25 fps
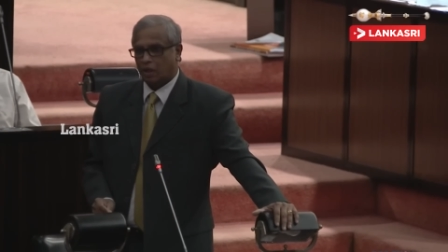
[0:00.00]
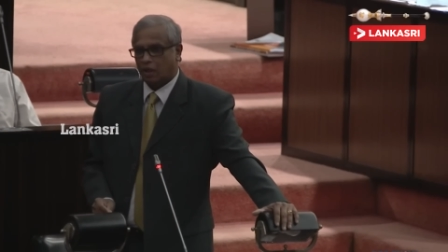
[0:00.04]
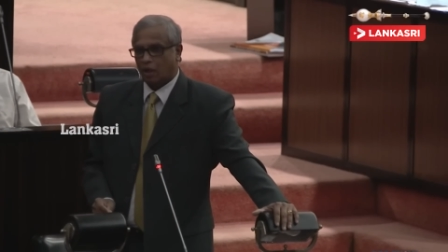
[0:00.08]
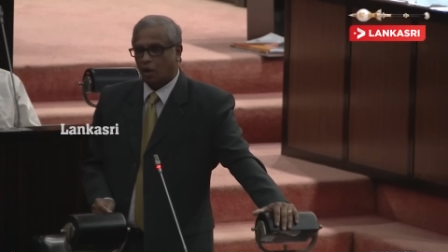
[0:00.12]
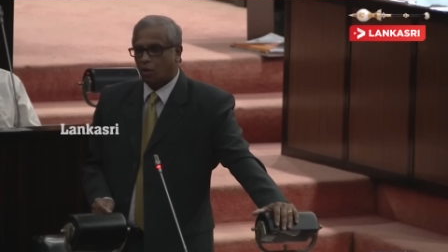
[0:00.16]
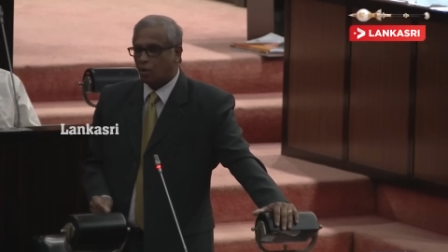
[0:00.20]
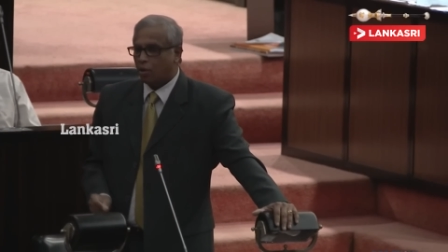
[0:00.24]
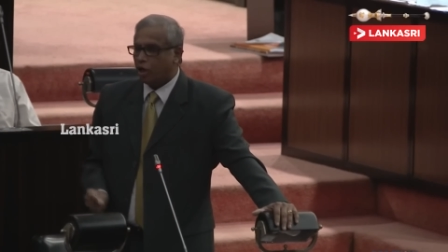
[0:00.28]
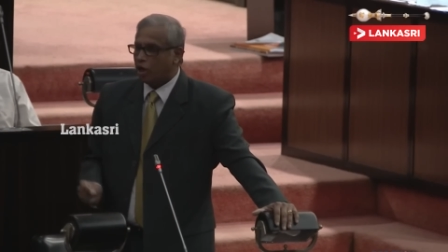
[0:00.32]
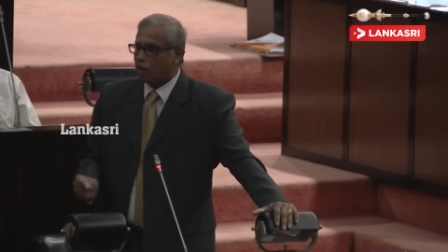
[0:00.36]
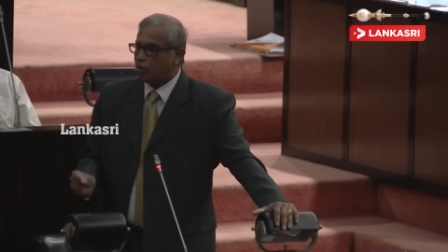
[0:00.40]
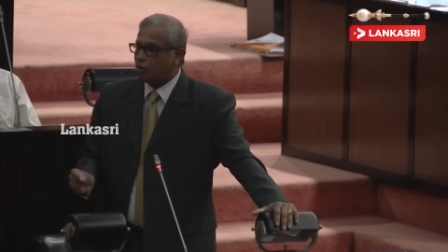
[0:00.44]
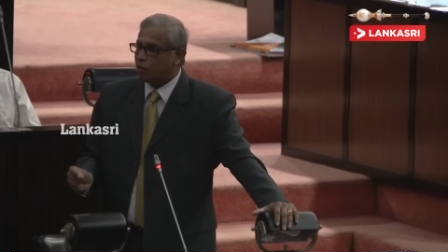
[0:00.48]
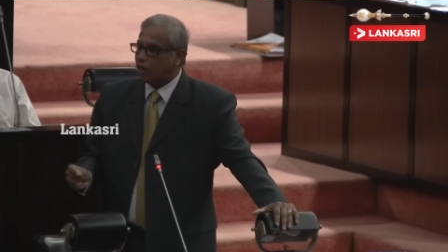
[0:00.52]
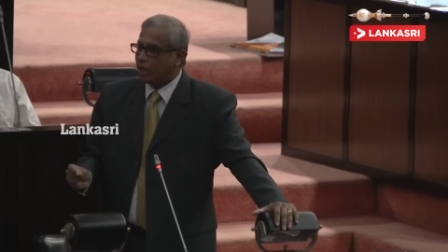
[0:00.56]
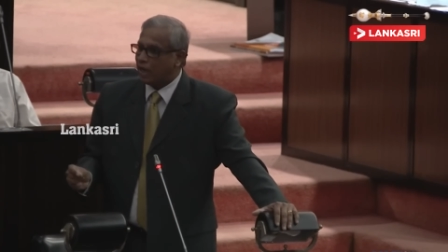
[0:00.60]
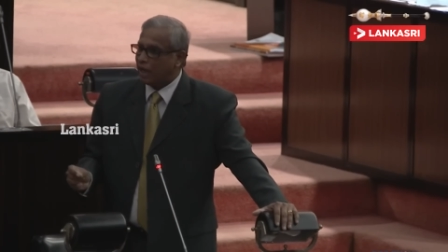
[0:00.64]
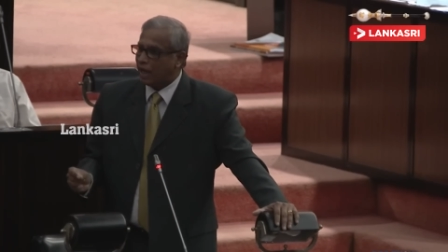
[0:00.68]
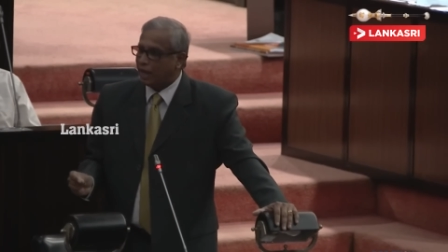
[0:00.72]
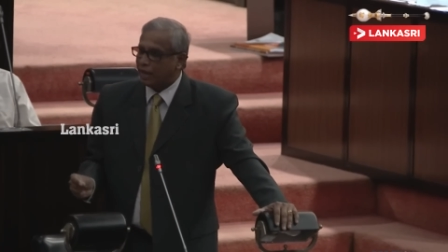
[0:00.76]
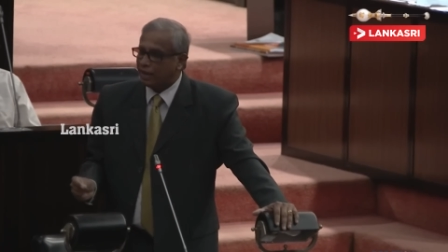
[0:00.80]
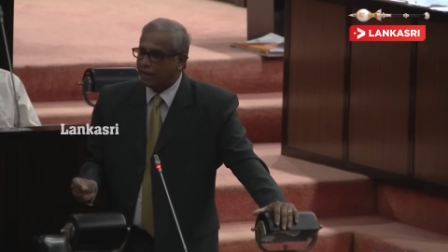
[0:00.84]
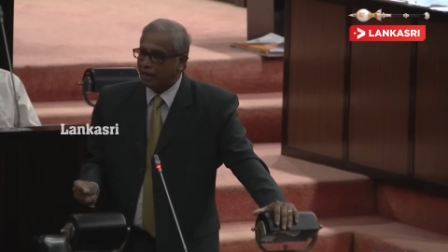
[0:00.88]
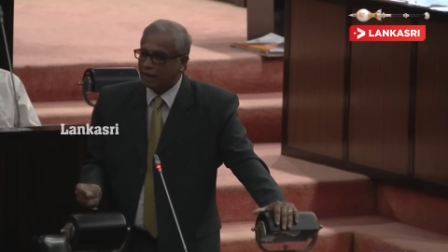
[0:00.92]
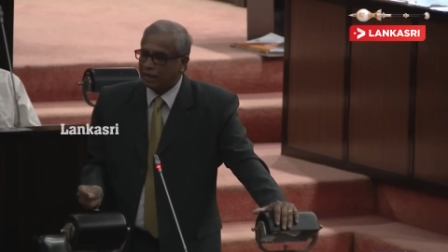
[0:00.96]
How can you
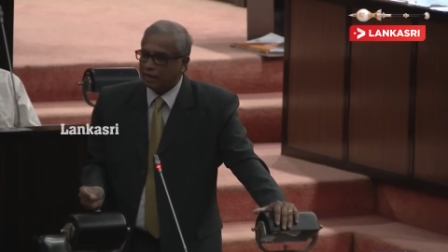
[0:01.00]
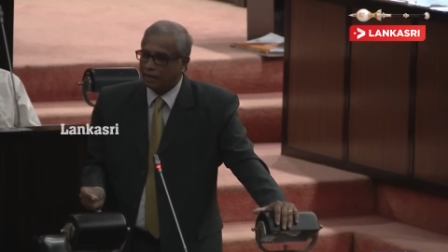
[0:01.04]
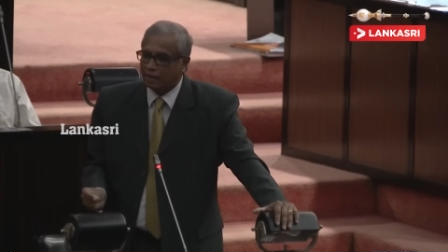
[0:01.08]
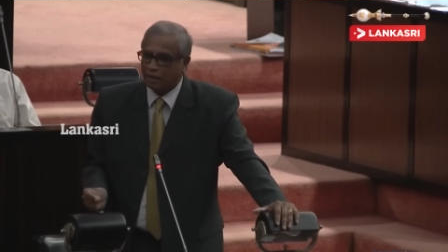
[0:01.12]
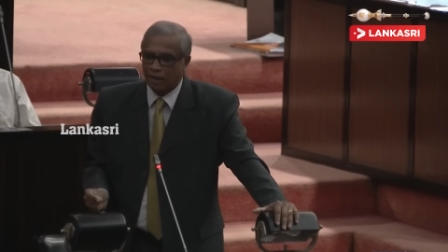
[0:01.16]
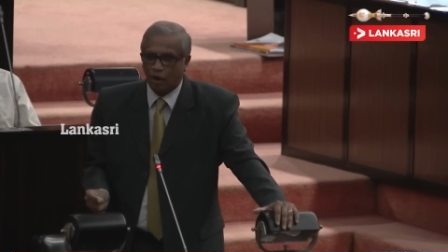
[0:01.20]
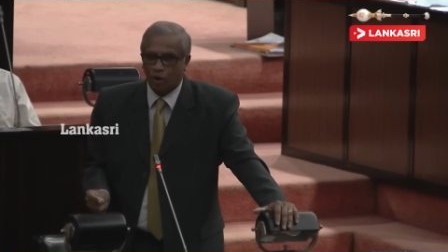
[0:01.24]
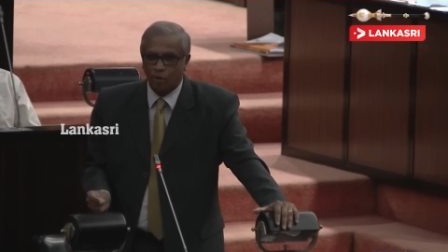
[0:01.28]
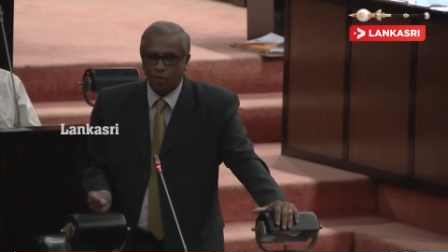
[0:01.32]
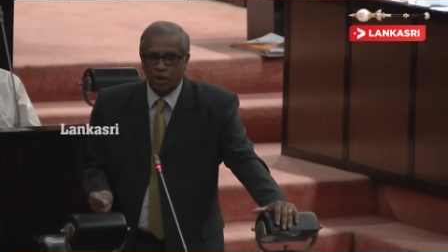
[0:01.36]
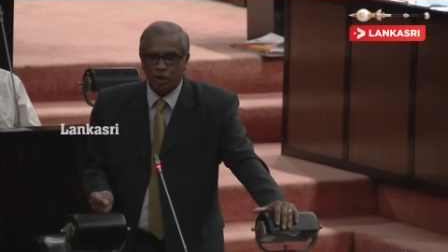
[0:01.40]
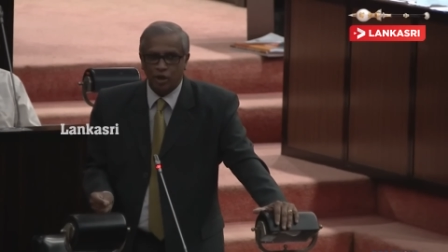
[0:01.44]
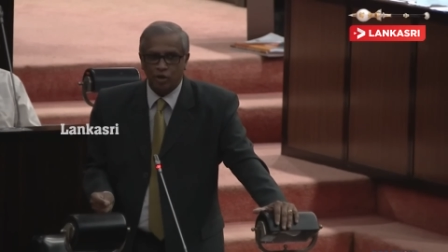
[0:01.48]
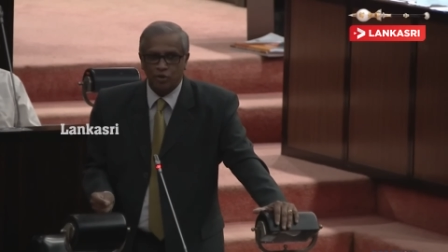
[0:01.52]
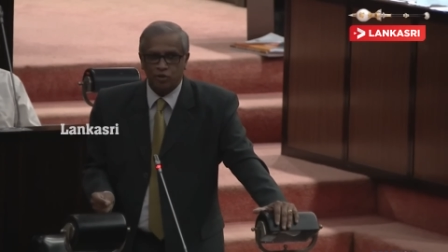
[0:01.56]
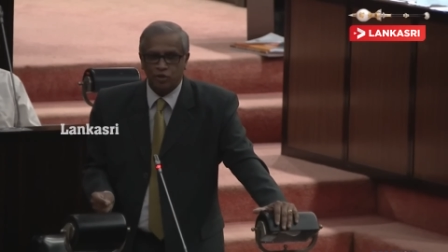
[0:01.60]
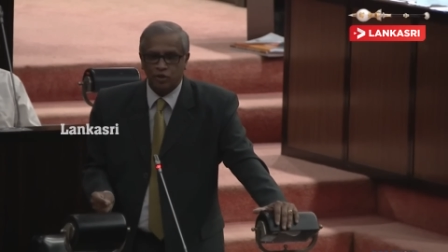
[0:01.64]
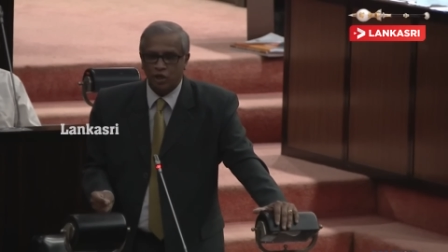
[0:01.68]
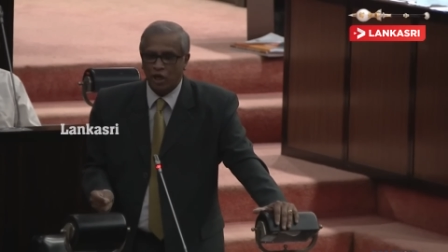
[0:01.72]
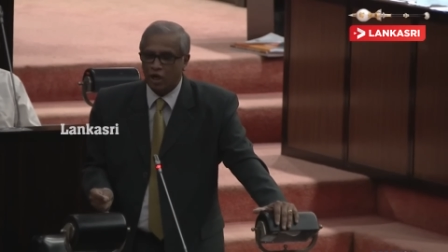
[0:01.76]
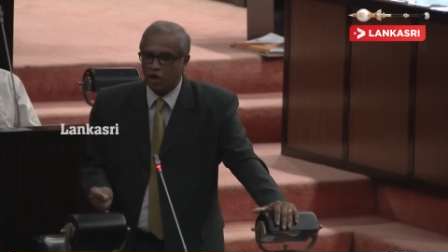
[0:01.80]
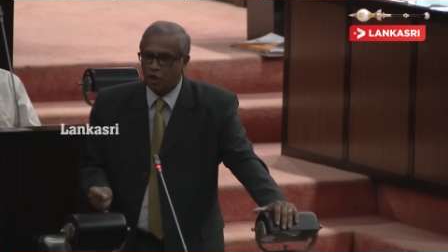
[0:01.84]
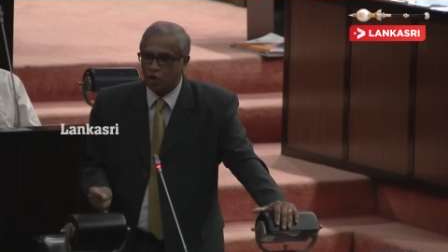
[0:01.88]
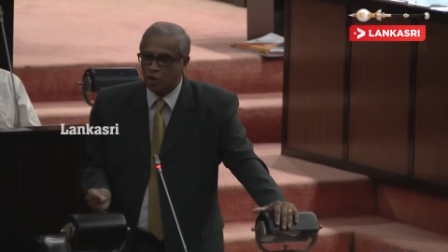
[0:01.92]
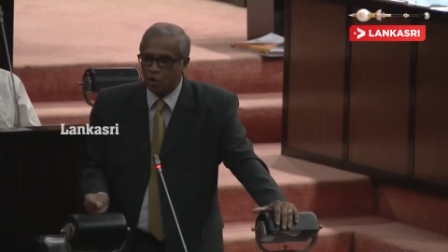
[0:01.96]
deny that? How can you
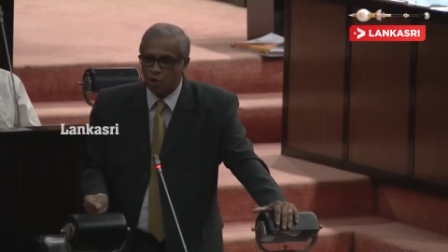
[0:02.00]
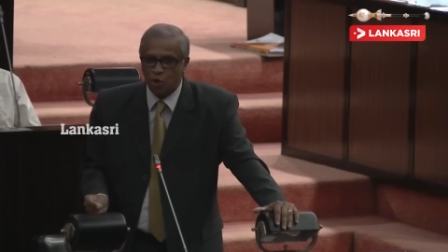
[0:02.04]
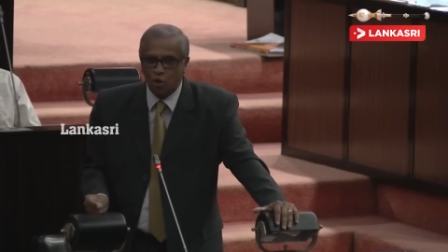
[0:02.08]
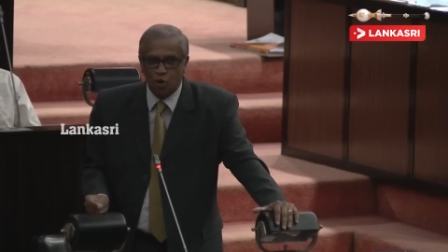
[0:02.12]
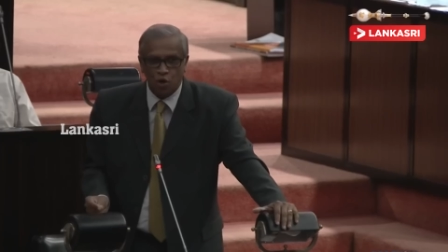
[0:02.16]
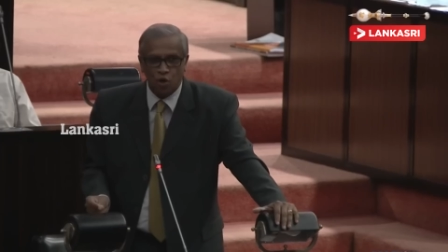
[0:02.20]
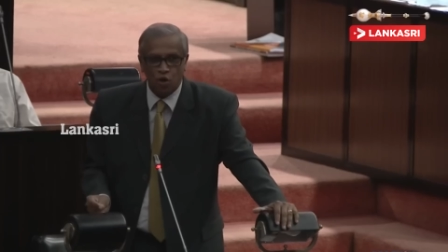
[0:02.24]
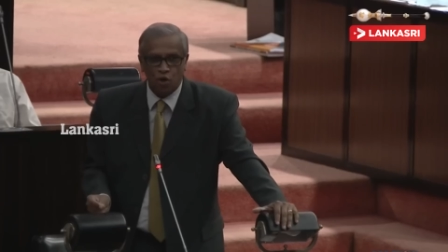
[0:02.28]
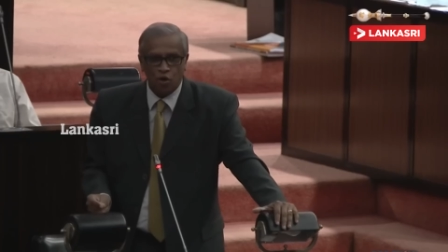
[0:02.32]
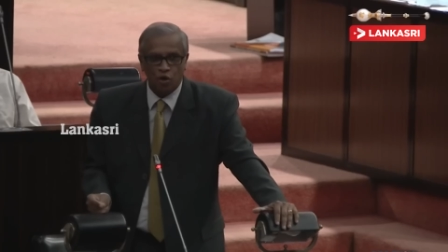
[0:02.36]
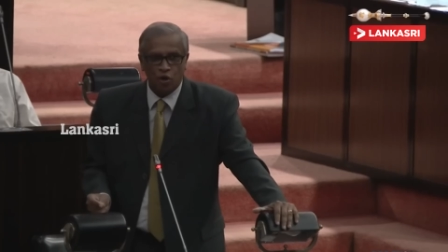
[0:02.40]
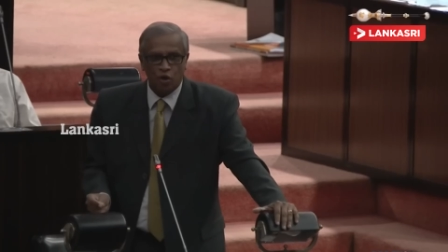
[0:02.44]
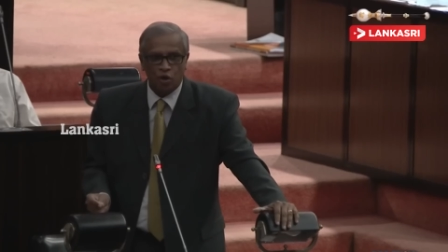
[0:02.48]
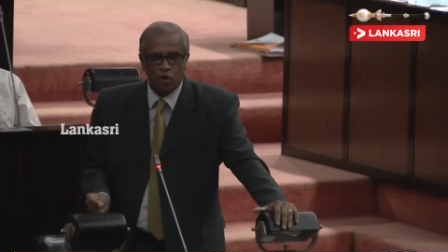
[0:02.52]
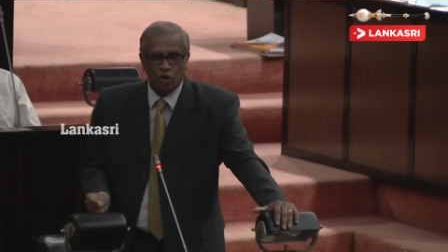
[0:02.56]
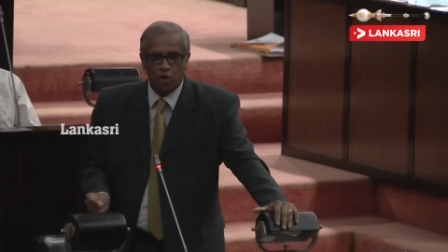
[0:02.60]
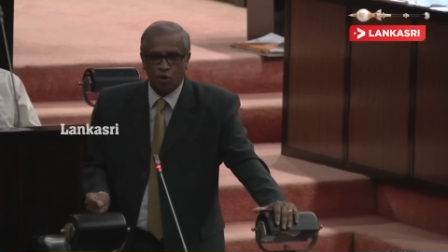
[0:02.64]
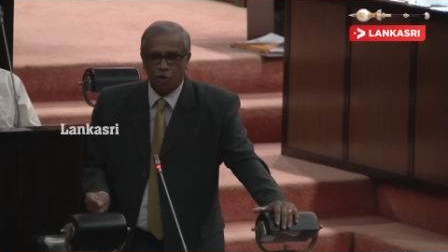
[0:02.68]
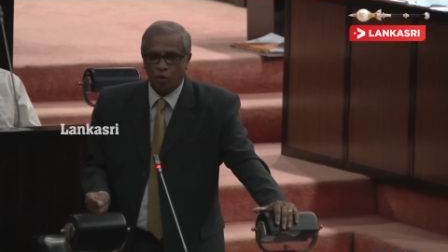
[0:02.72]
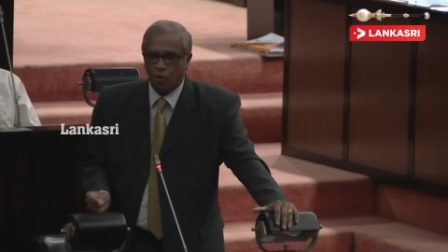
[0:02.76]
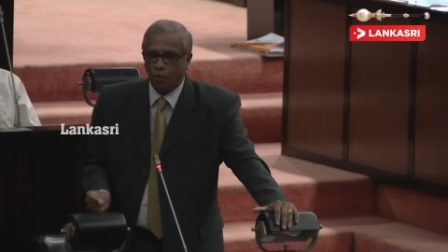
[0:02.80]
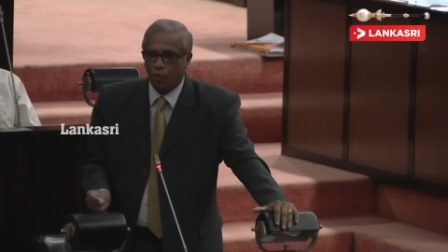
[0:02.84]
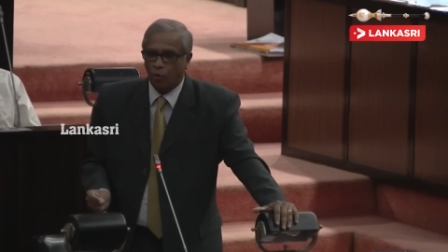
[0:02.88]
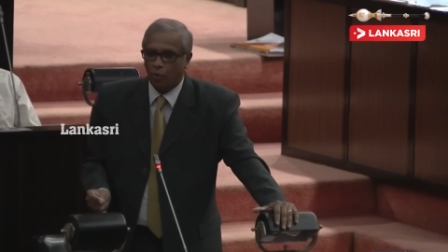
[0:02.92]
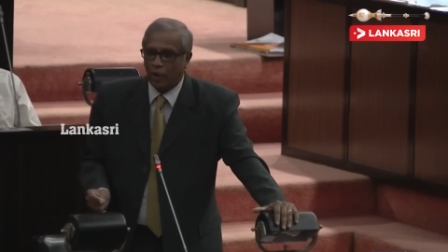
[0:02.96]
say no
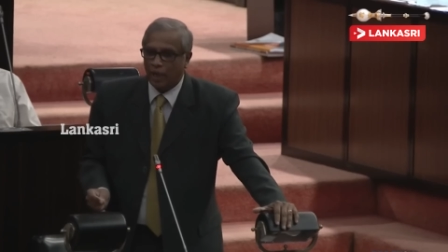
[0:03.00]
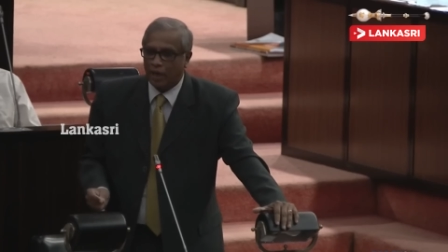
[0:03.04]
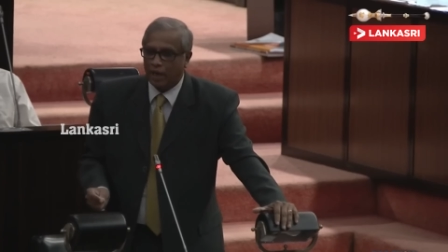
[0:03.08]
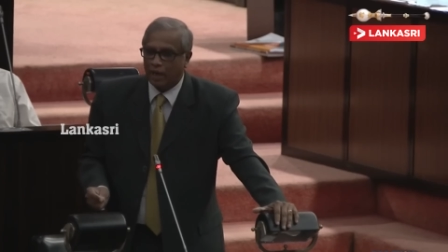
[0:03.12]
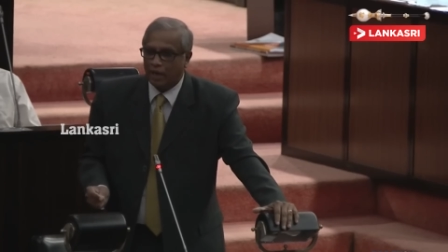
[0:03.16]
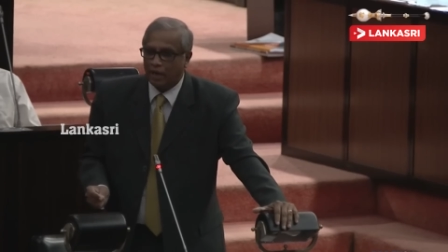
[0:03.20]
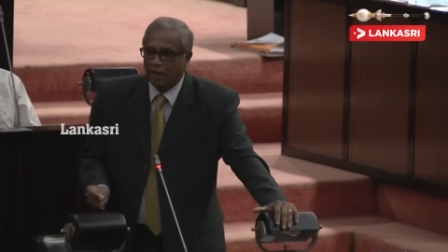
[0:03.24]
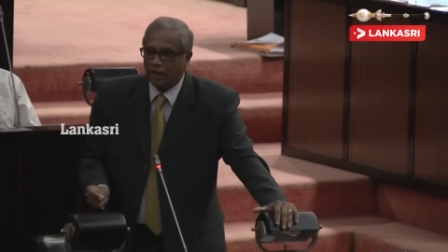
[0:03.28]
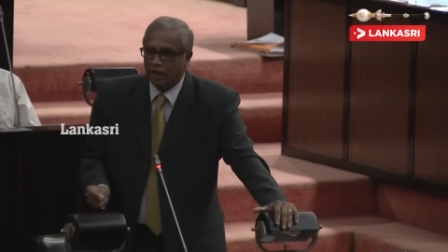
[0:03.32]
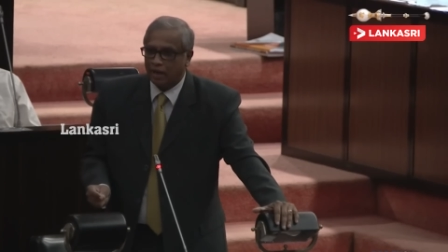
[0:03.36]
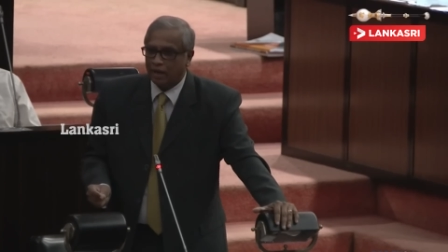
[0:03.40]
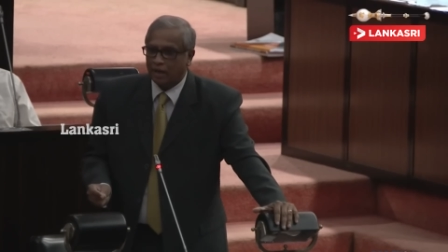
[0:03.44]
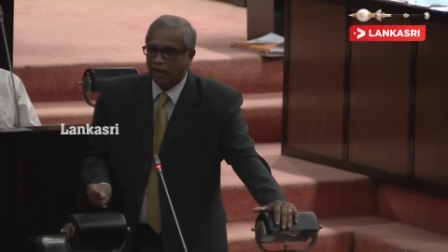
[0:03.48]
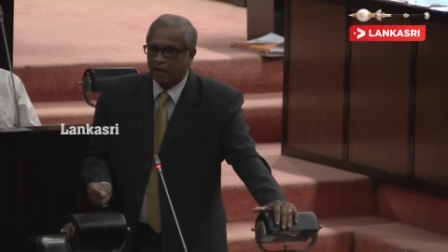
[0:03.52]
when